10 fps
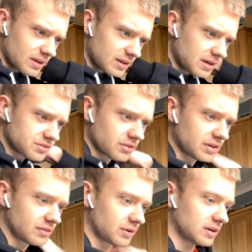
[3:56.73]
Yeah, so I
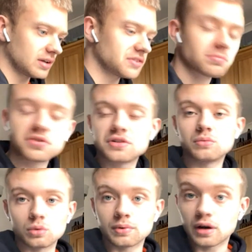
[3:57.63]
think when I click this
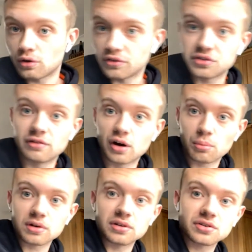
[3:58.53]
button, we'll go over to the Royal
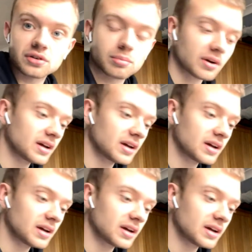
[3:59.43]
Modellers Club on